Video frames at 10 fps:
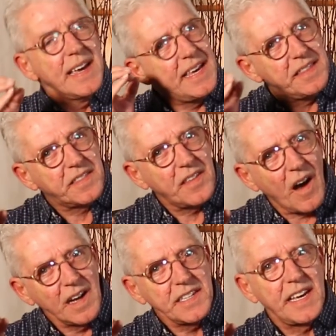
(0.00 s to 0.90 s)
he
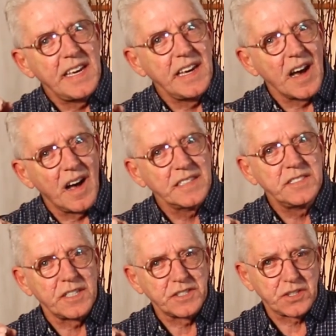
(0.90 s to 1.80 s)
thought he
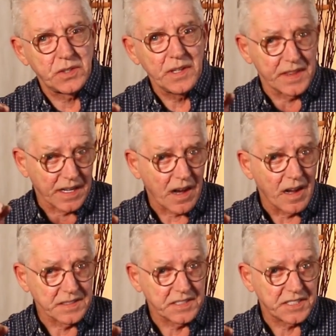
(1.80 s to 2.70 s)
understood the
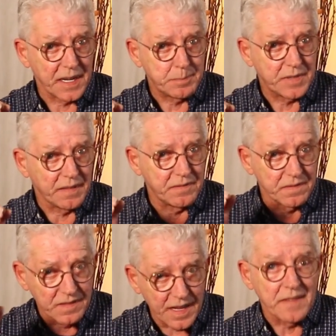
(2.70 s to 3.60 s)
concept
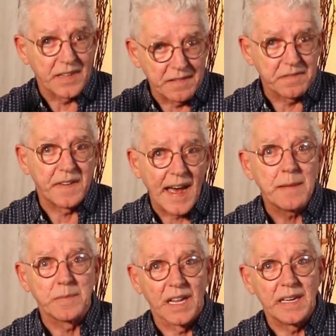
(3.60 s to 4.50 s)
of loving
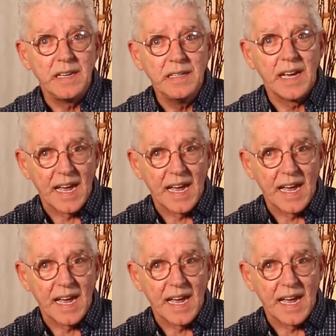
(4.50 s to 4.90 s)
family